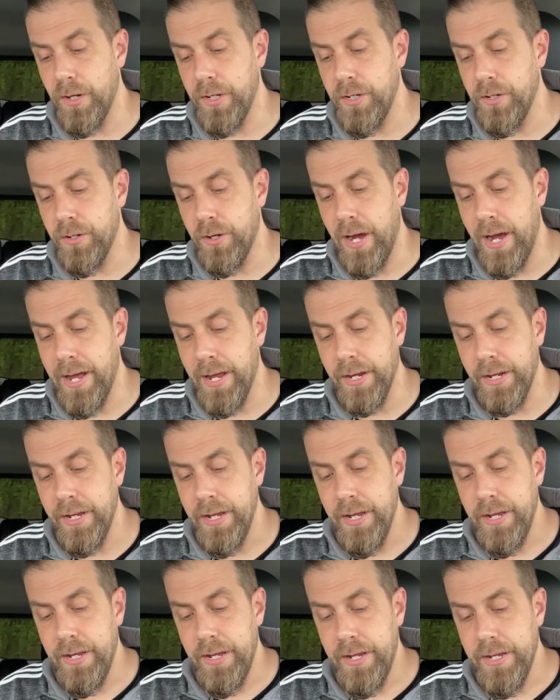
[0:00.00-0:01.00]
good eye.
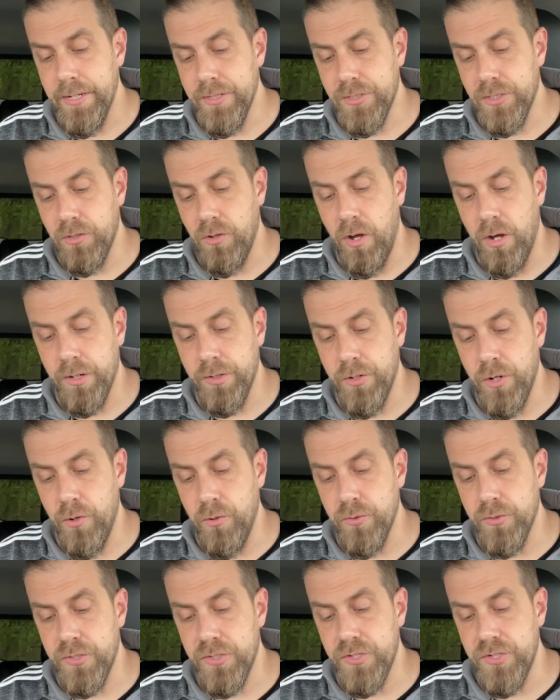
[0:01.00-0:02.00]
His long
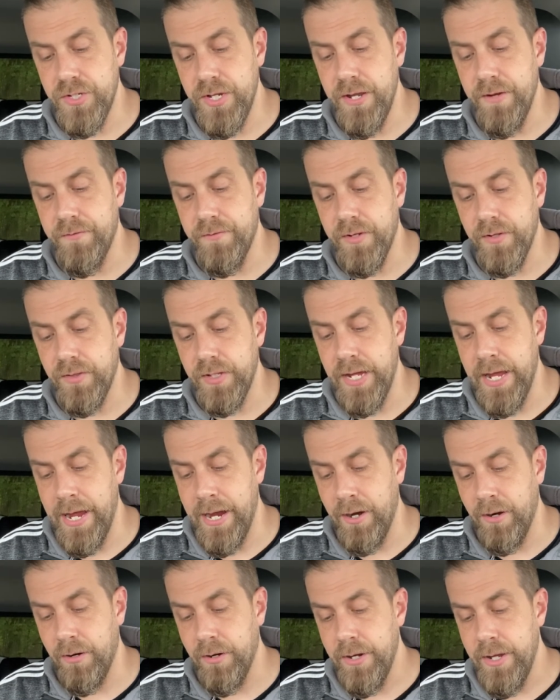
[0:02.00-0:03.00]
nose sniffed at the
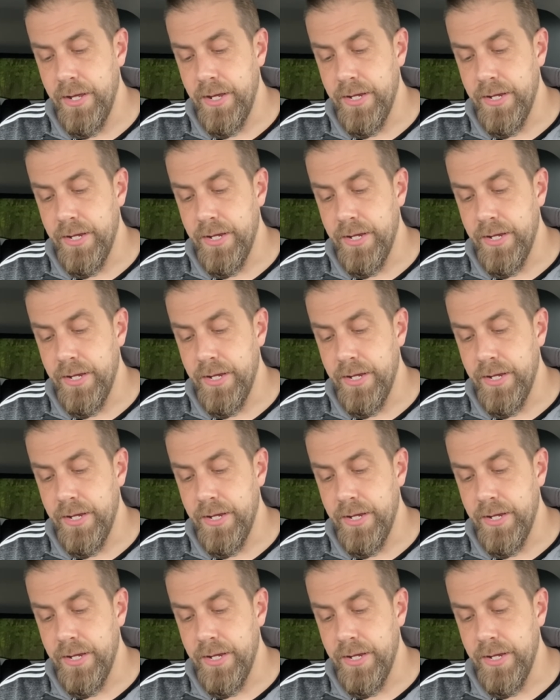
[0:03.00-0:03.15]
air,